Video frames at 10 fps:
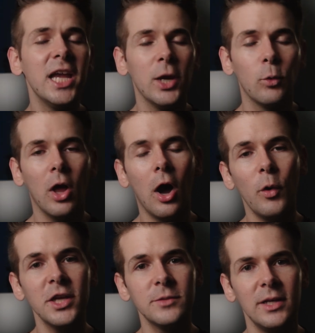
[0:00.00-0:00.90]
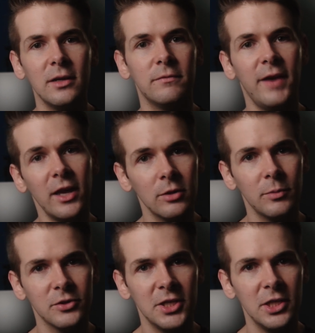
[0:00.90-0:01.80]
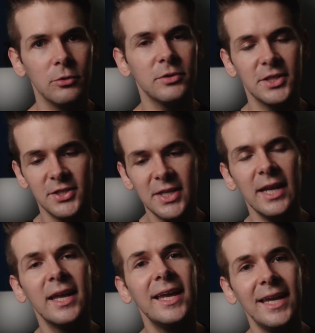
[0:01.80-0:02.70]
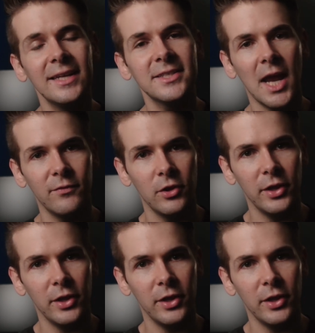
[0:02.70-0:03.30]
It will always be available to you to see inside of the